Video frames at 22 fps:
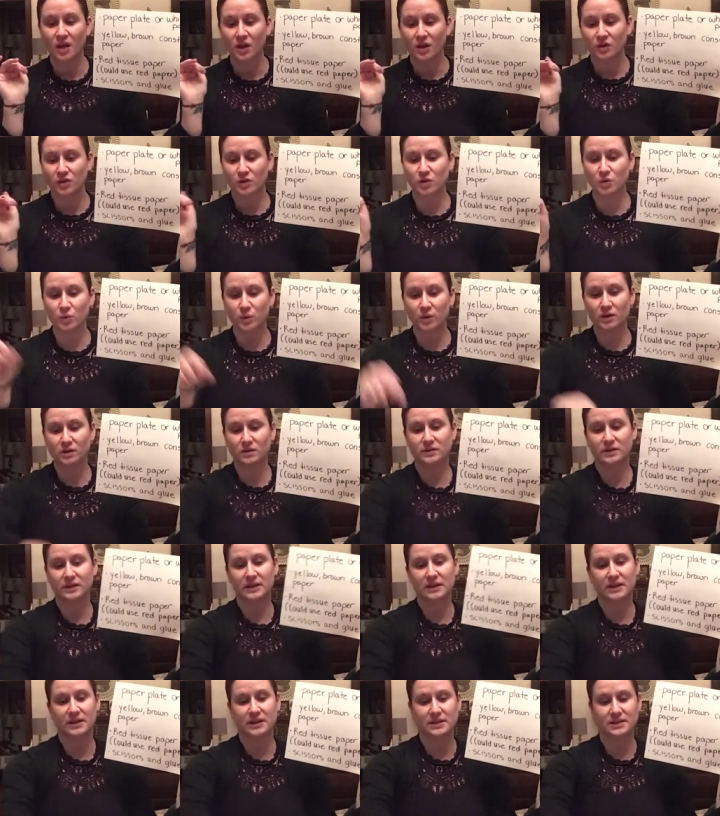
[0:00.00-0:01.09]
You will
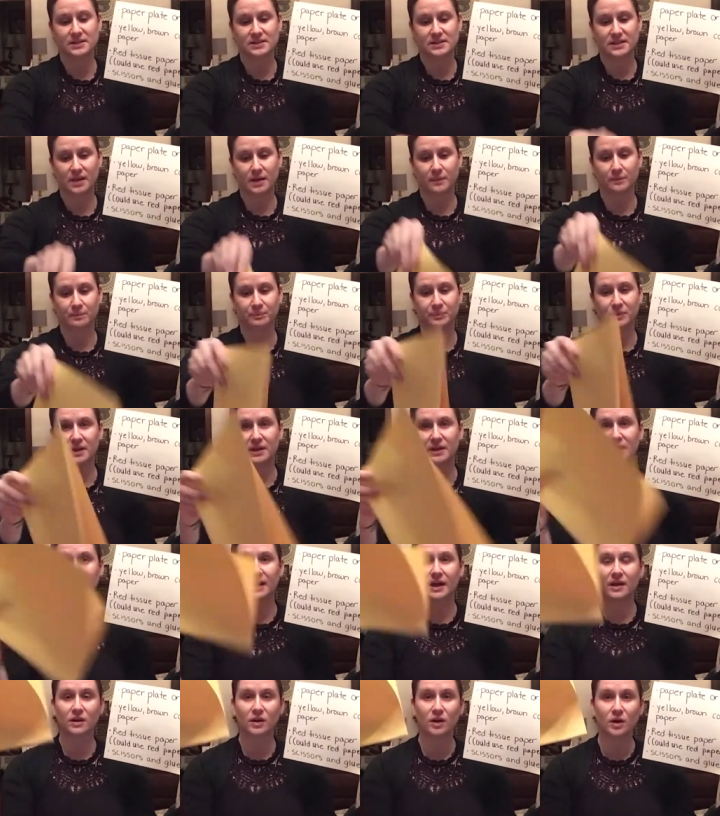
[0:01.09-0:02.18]
need some
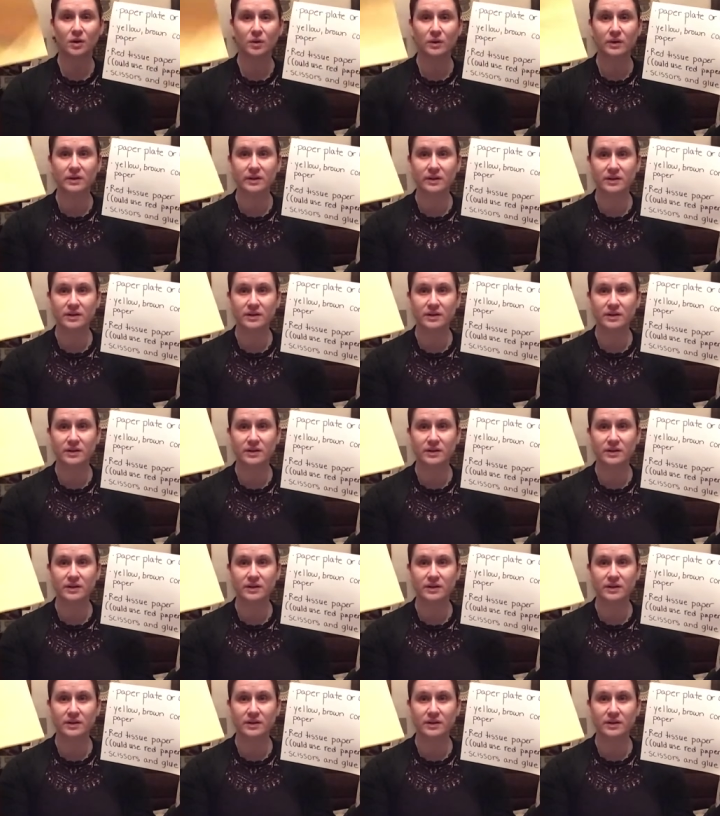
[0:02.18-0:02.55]
yellow